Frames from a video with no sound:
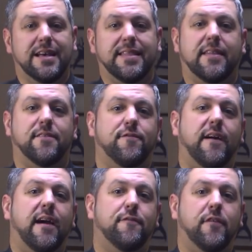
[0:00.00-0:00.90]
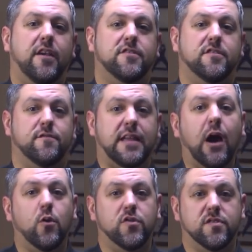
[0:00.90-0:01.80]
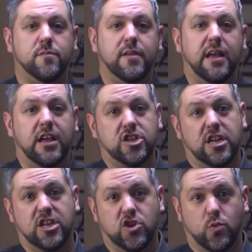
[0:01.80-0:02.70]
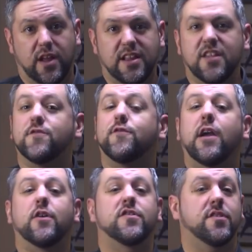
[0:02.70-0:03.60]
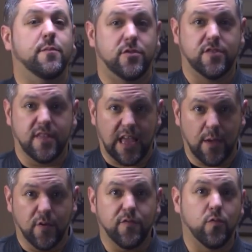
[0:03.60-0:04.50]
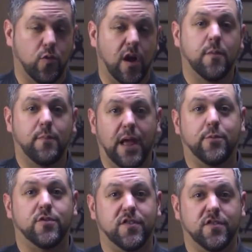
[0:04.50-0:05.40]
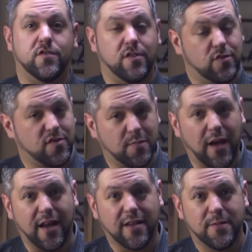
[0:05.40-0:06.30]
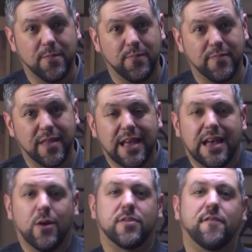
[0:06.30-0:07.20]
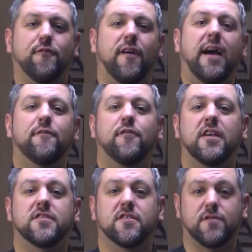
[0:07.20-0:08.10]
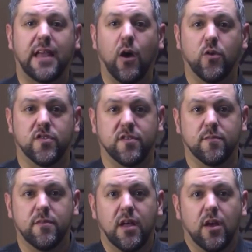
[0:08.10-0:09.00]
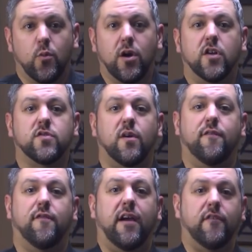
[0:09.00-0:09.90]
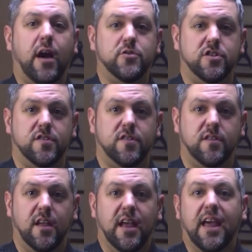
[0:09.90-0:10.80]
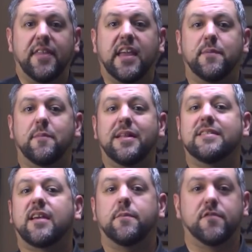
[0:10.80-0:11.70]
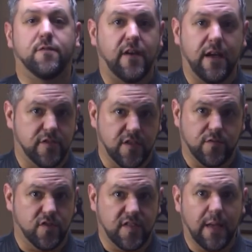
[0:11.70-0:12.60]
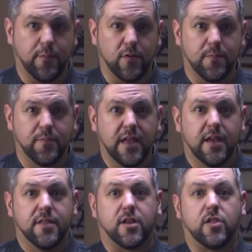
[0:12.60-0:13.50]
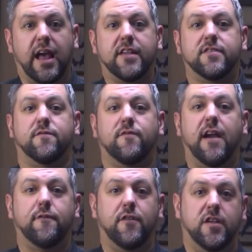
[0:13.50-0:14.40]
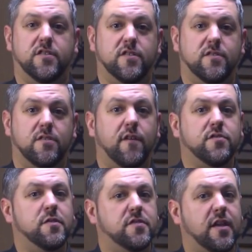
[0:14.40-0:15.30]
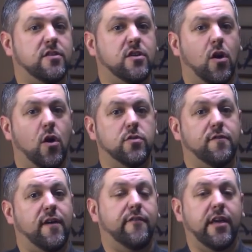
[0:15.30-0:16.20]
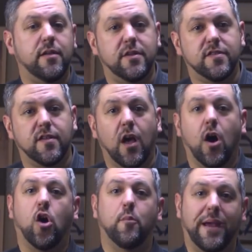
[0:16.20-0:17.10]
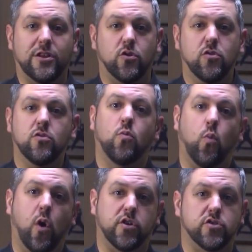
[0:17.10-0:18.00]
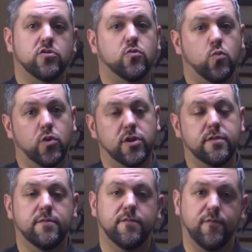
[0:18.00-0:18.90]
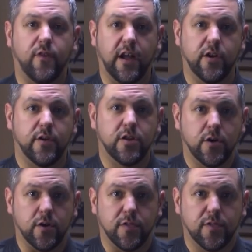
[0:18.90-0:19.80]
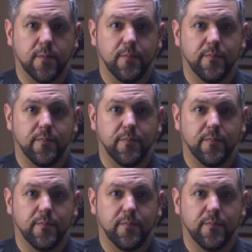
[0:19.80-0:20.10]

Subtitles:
Now, the 5 phases of Taoism and XingYiQuan is very similar to the game of Rock, Paper, Scissors, Lizard, Spock. With the 5 phases of Taoism, we also have 5 options, and they can be many types of 5 things, for example. The classic 5 phases, often mistakenly called the 5 elements, are metal, water, wood, fire, and earth.